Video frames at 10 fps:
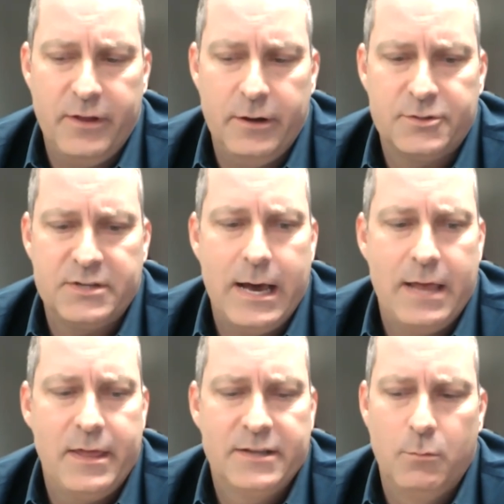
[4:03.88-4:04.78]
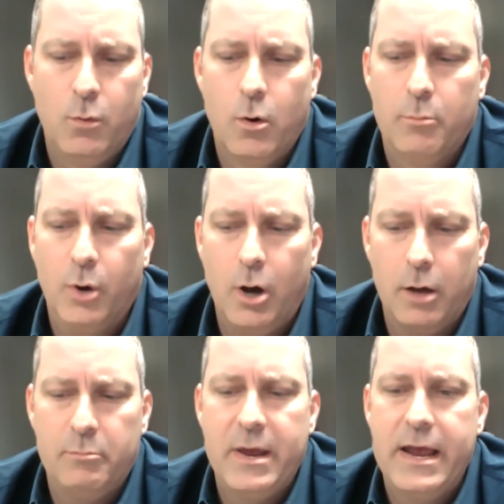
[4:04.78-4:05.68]
their side, that's a more
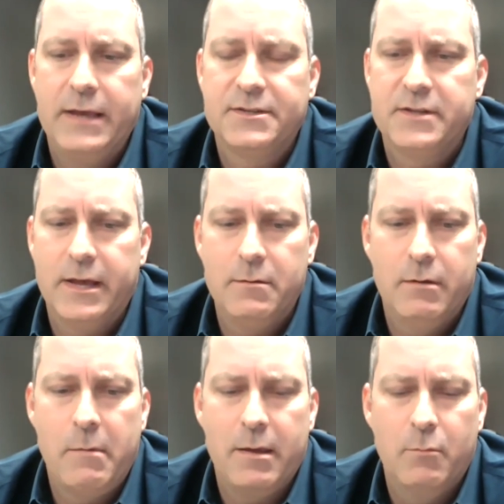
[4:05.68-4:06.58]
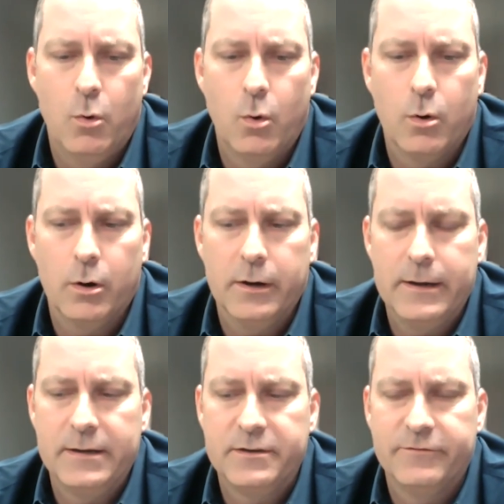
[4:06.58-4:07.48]
broad-based and maybe
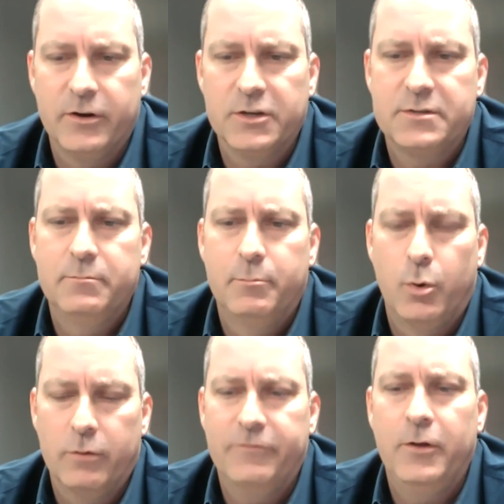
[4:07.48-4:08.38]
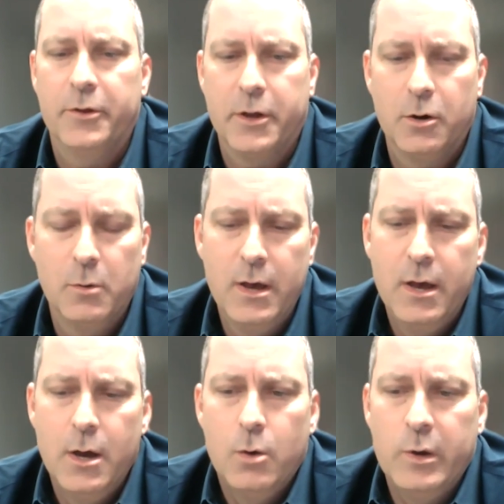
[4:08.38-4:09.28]
more diverse portfolio.
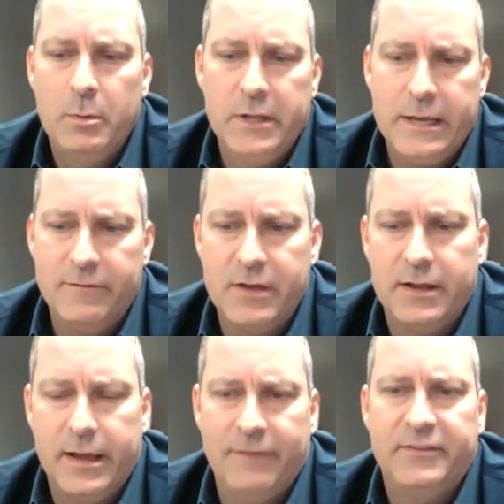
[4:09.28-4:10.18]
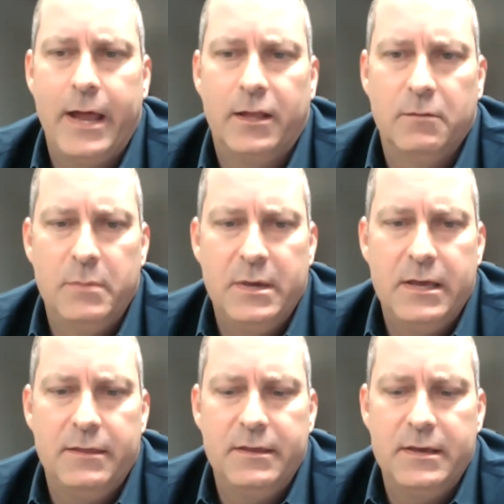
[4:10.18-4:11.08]
We believe that FDAT could
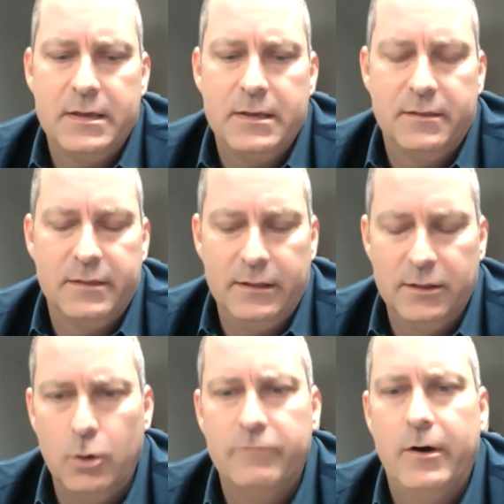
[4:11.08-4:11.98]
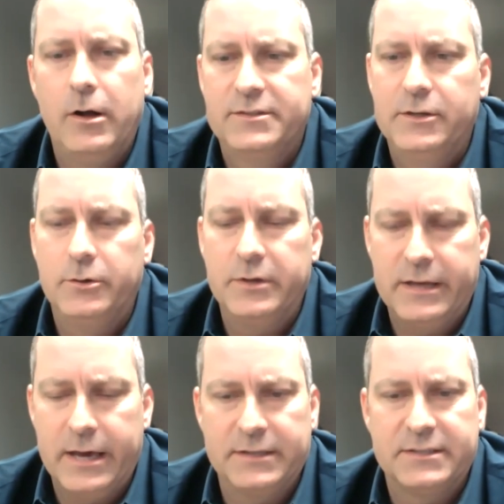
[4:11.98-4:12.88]
be the low volatility
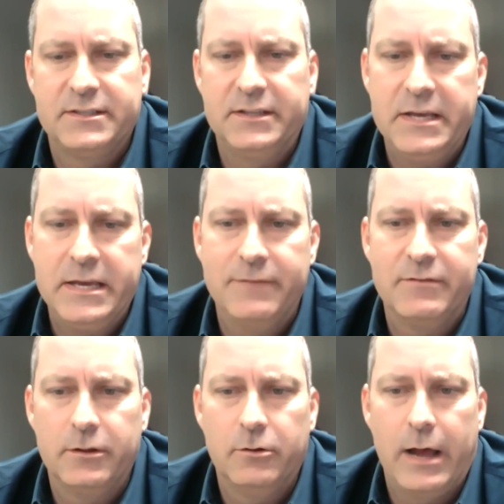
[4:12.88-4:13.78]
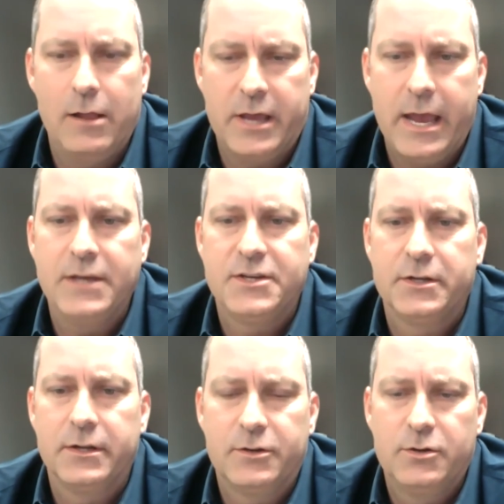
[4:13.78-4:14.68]
kind of sleeve, the low
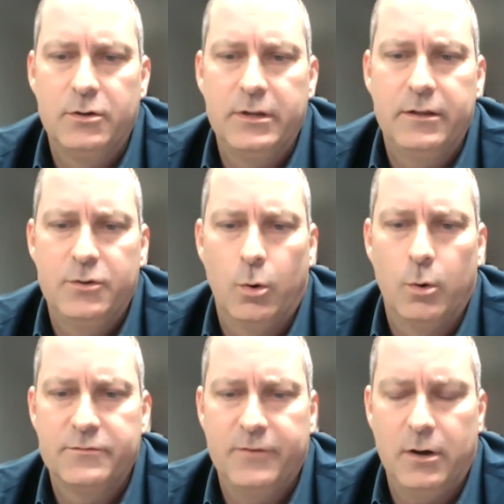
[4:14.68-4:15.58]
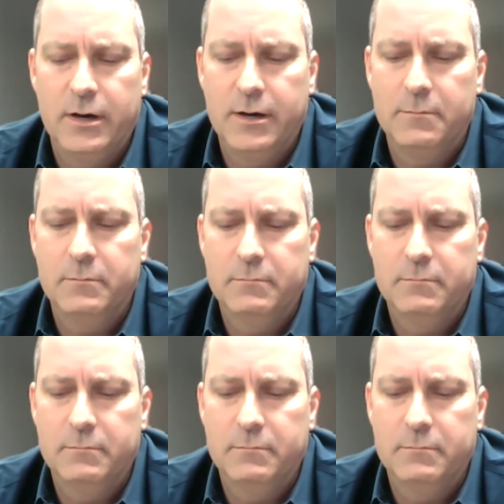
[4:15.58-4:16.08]
allocation towards lower